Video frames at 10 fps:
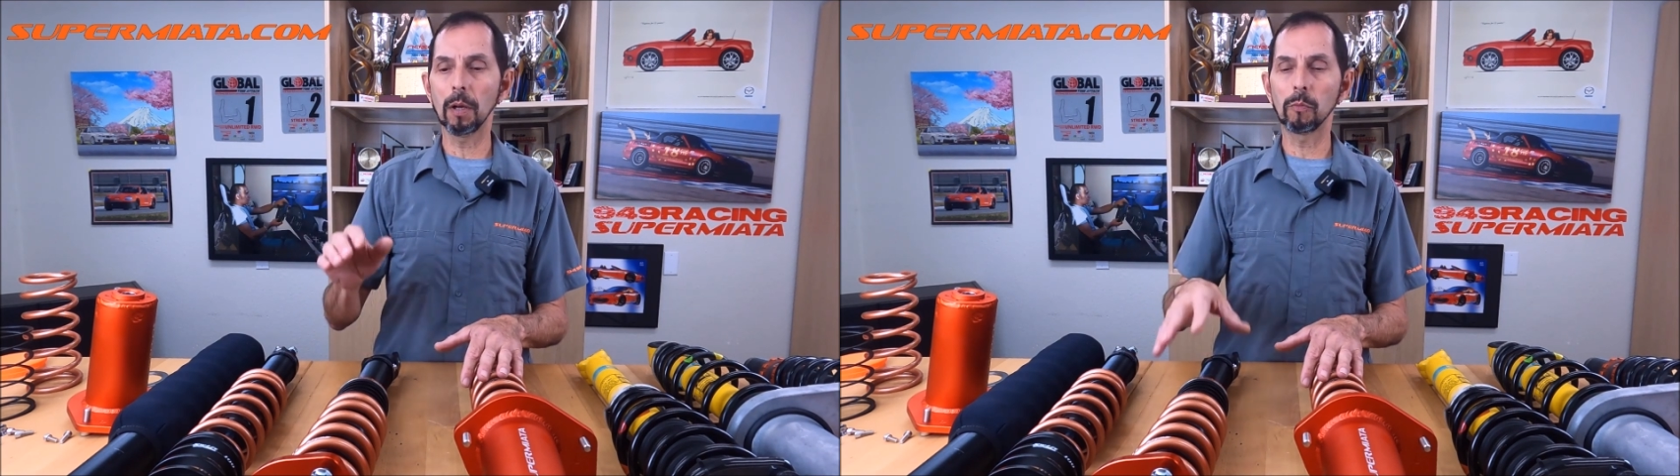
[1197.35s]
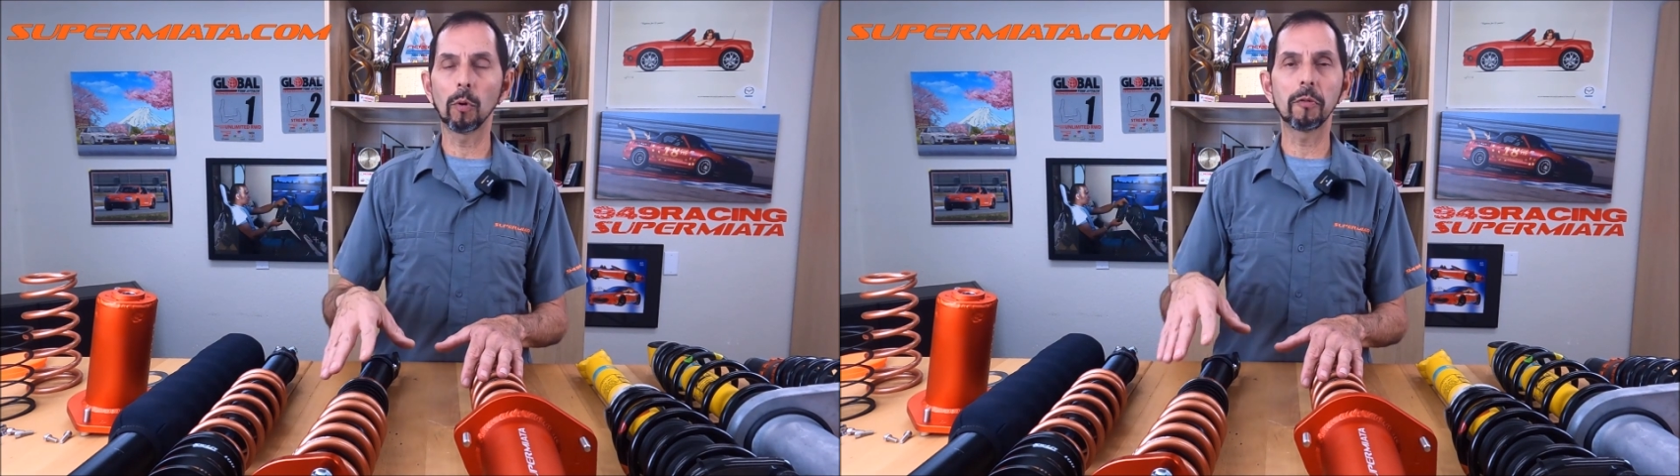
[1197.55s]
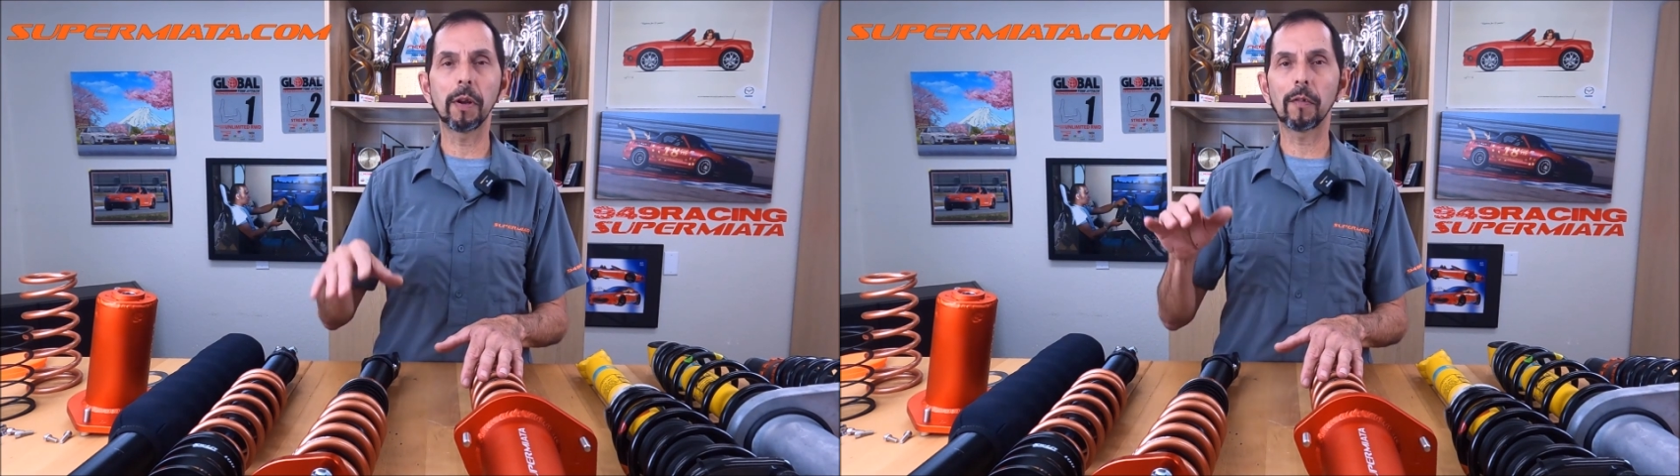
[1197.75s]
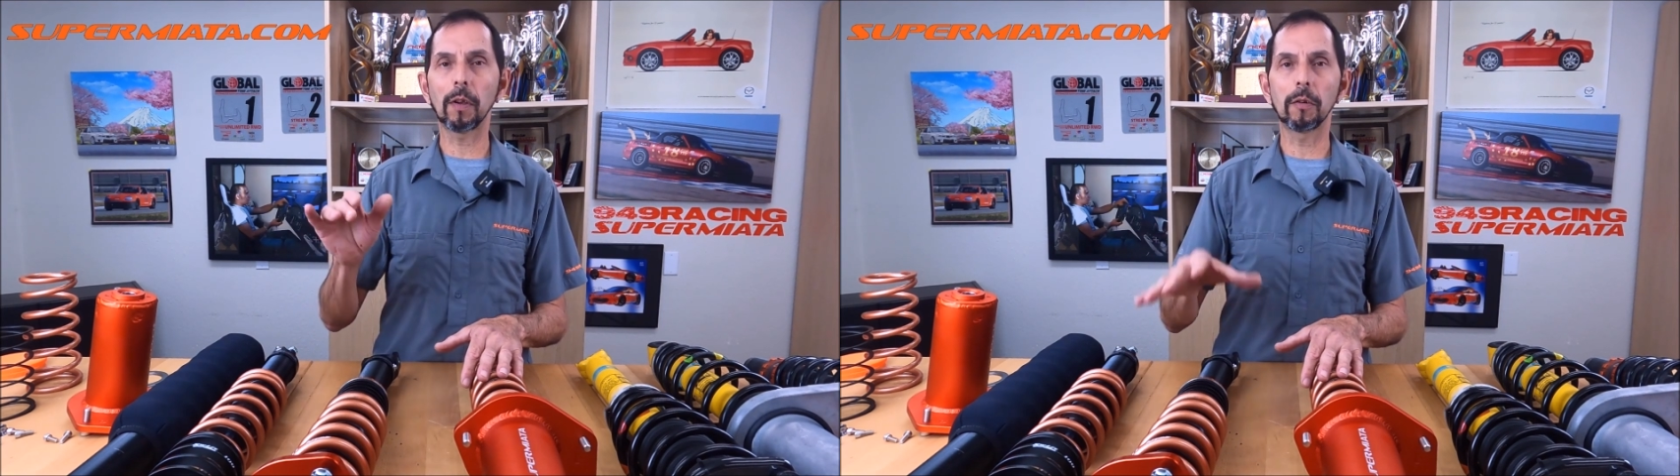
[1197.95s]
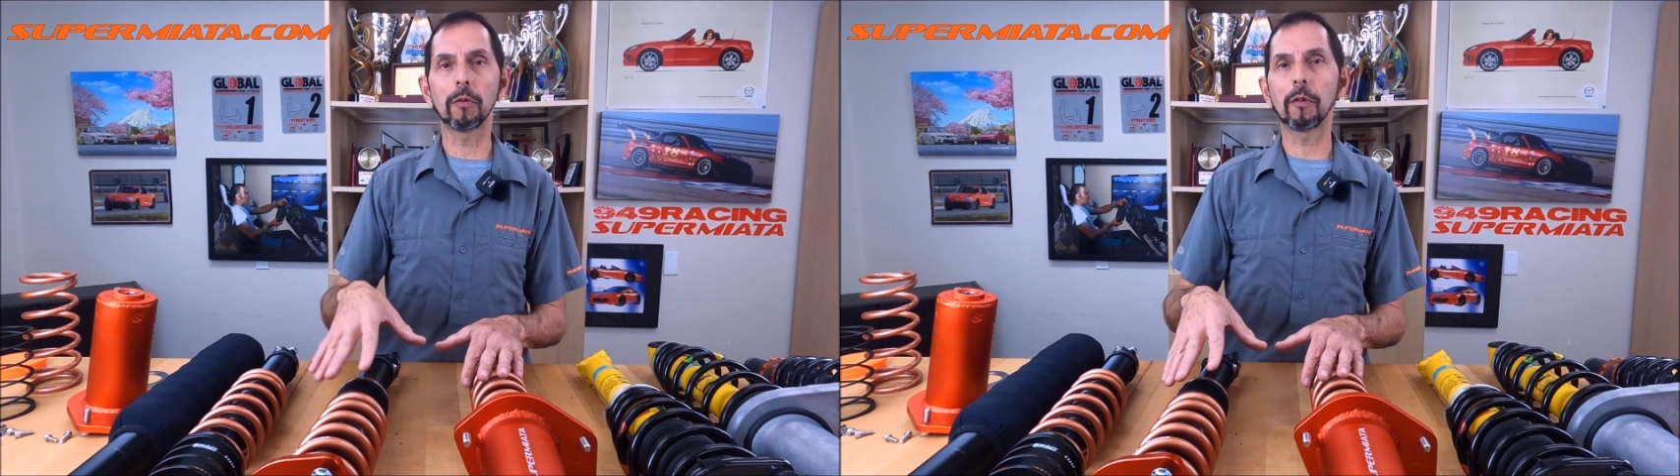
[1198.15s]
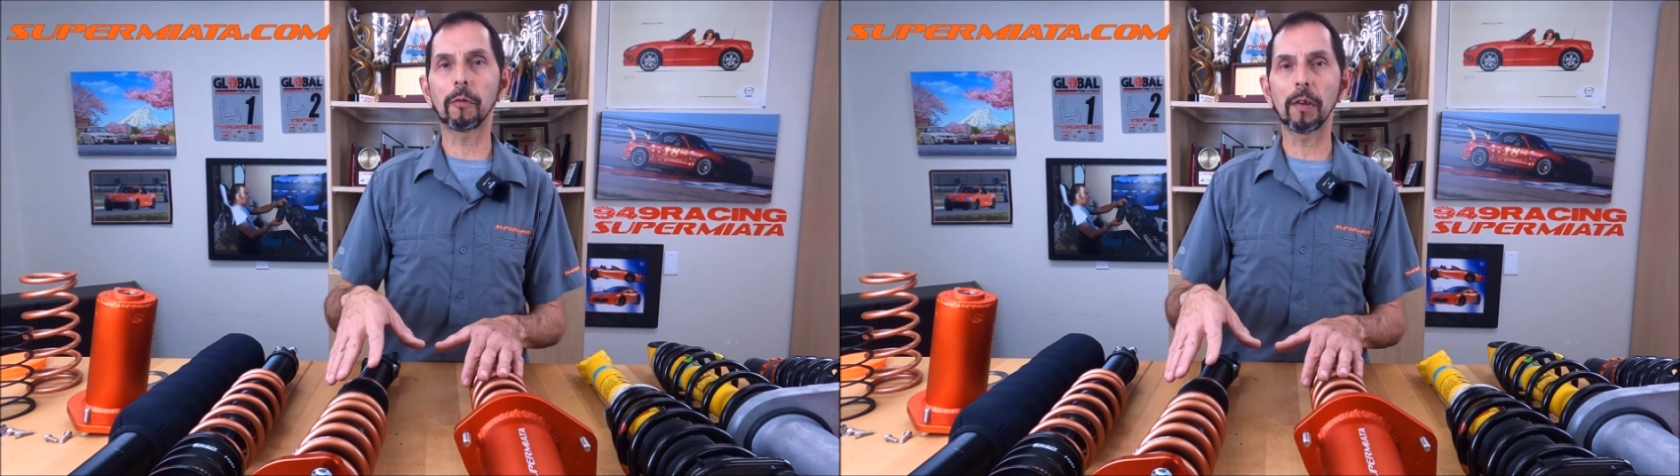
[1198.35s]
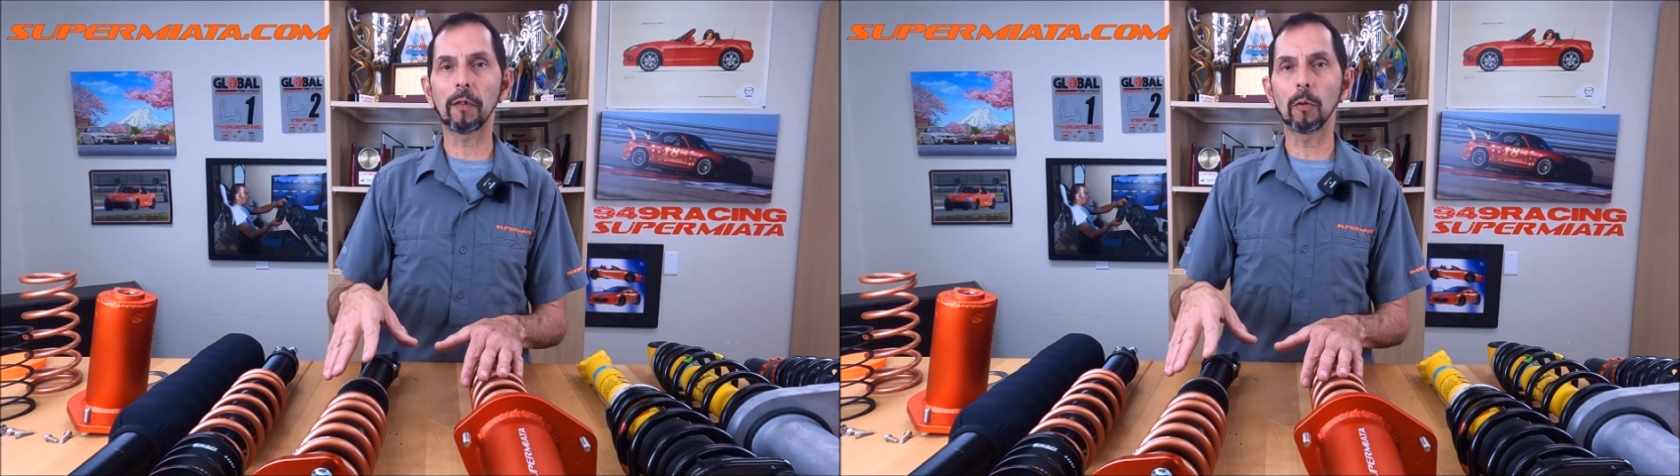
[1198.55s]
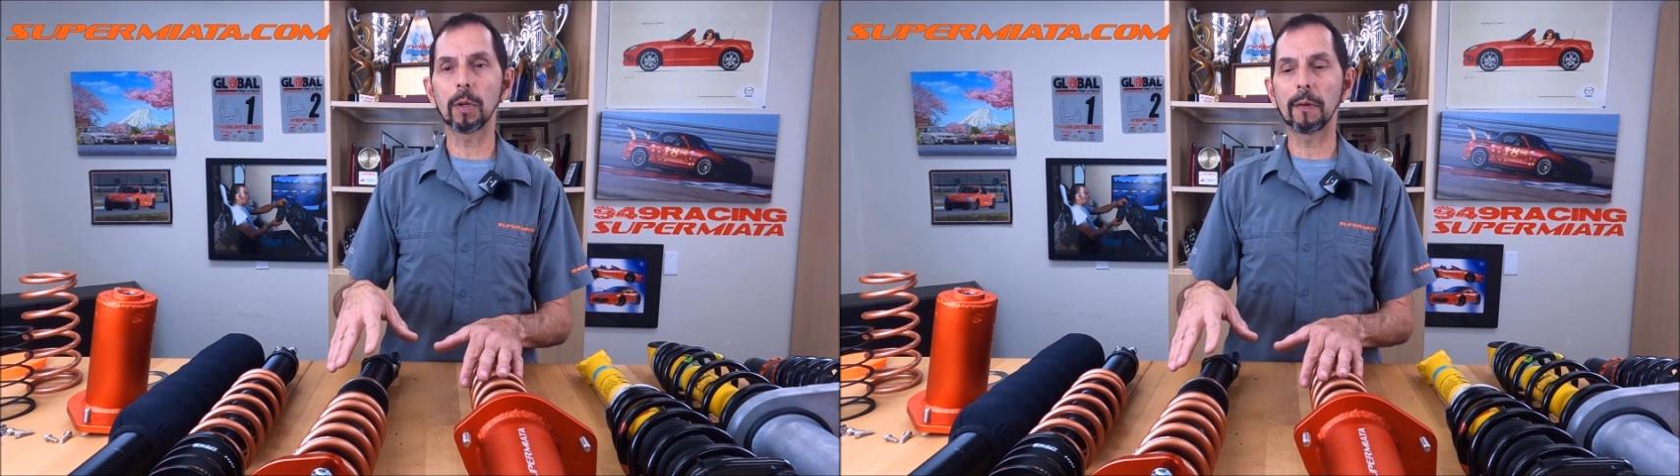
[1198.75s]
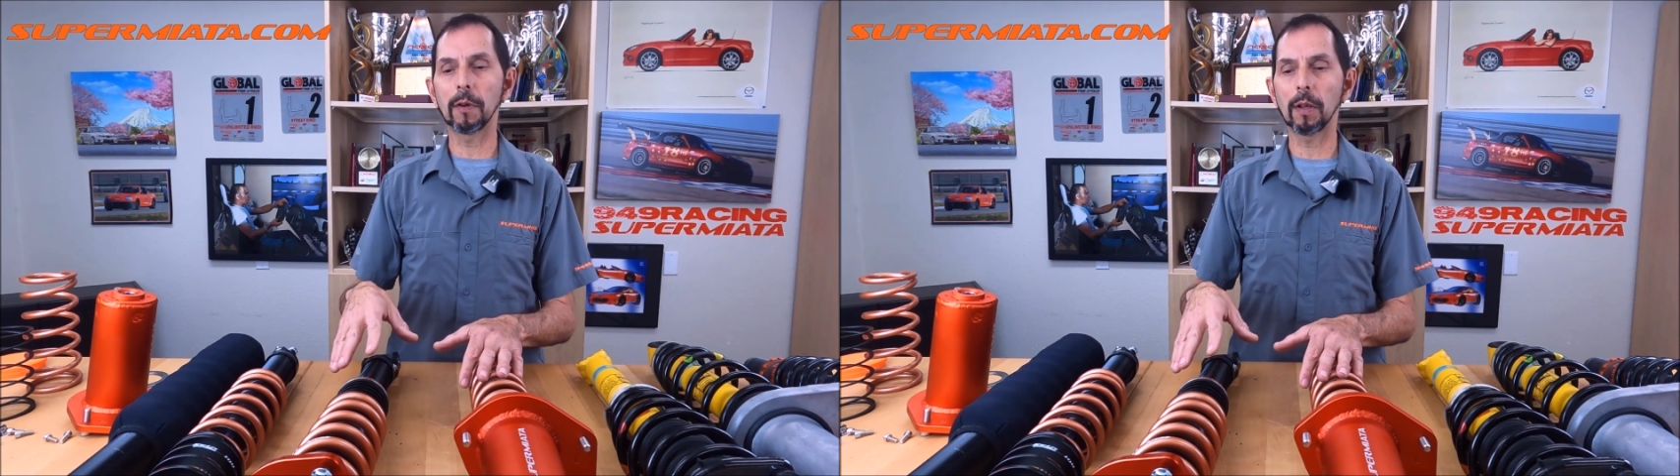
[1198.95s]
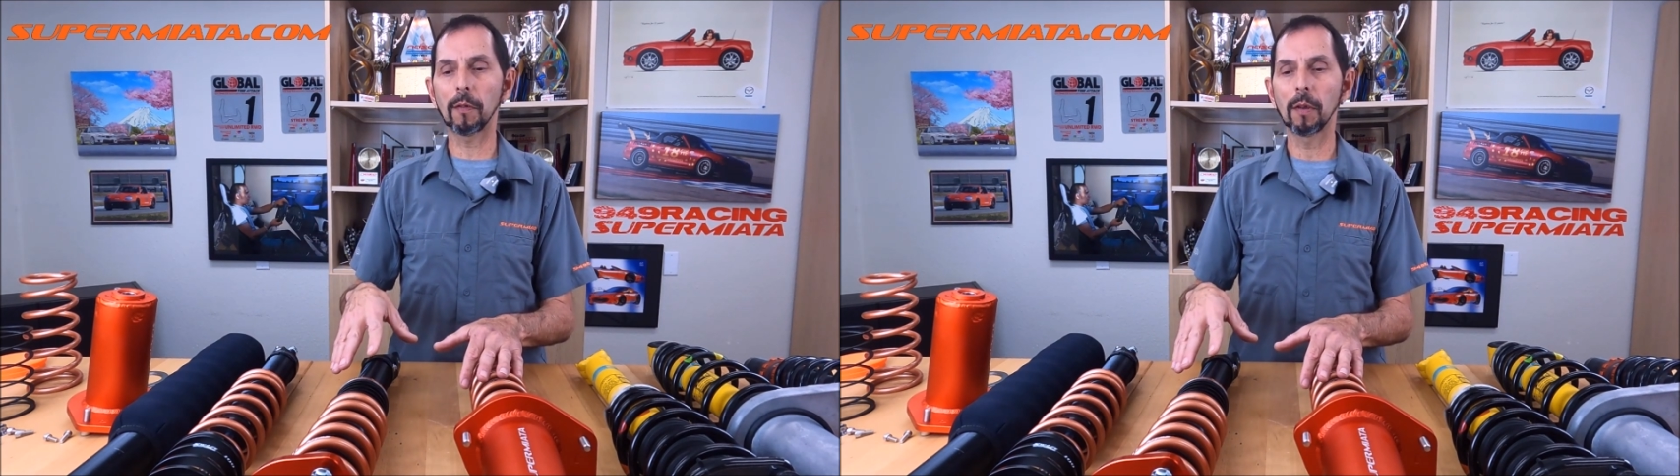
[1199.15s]
road racing, endurance racing, whatever
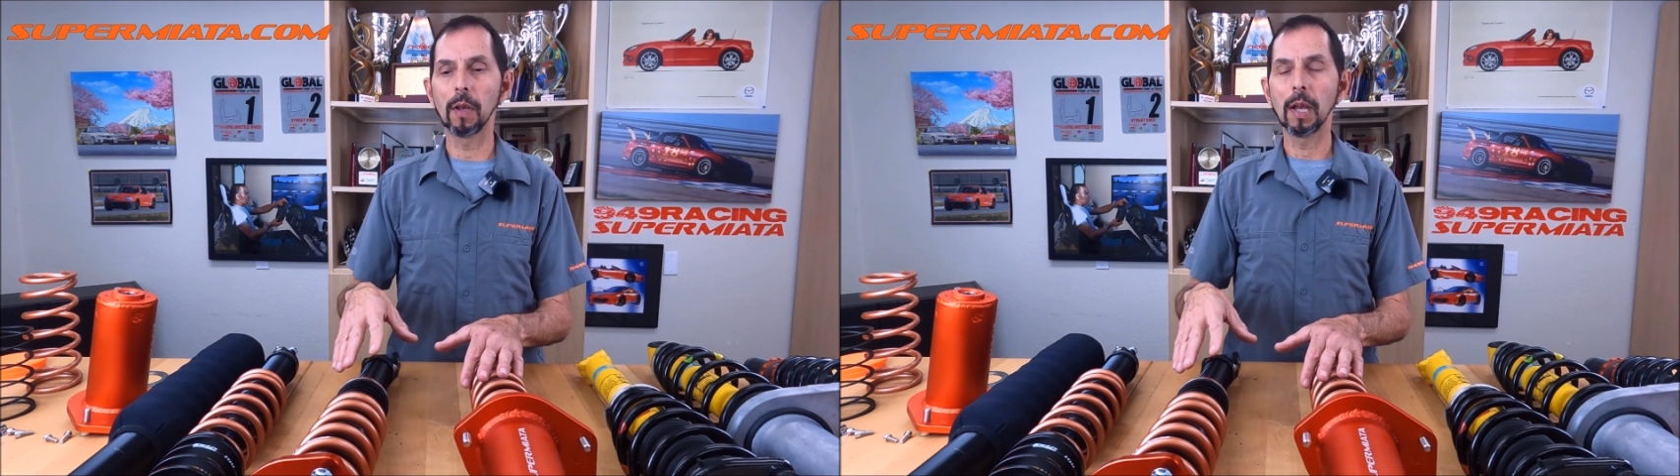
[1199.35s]
it is,